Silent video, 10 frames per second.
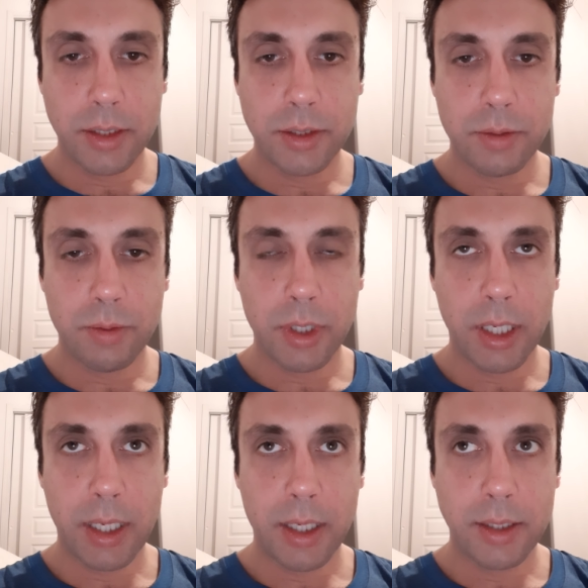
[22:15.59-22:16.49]
I just want to
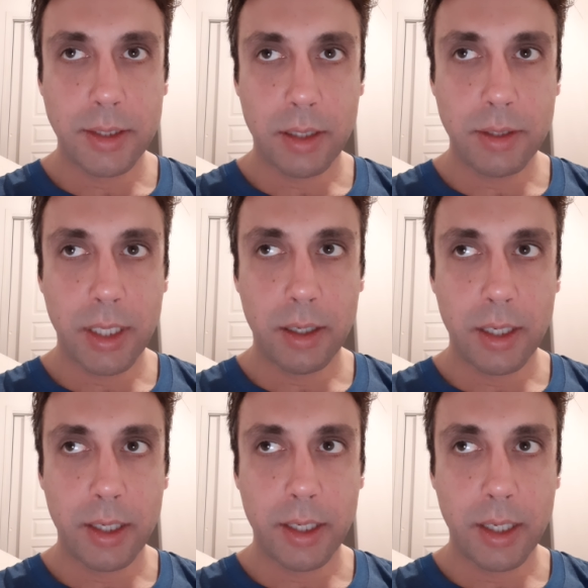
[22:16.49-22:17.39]
add, South
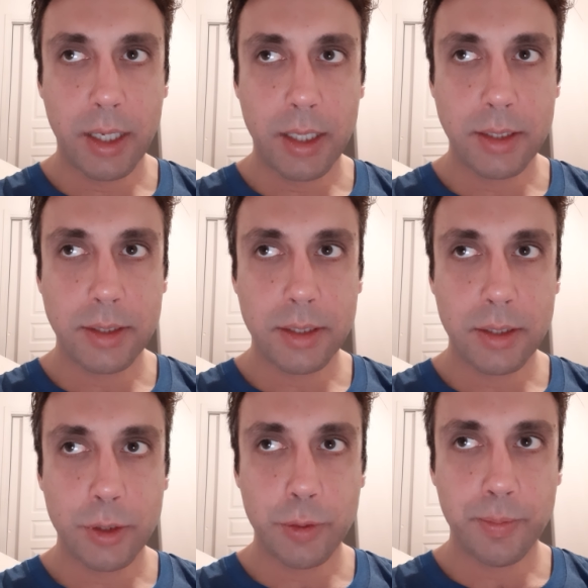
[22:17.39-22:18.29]
Carolina has
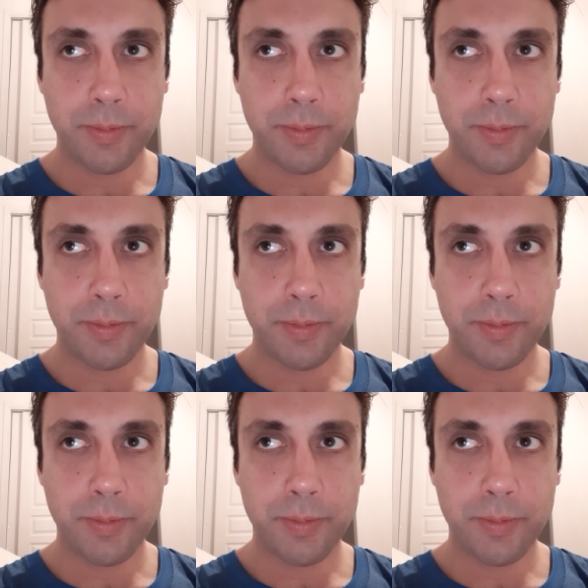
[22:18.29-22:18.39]
um,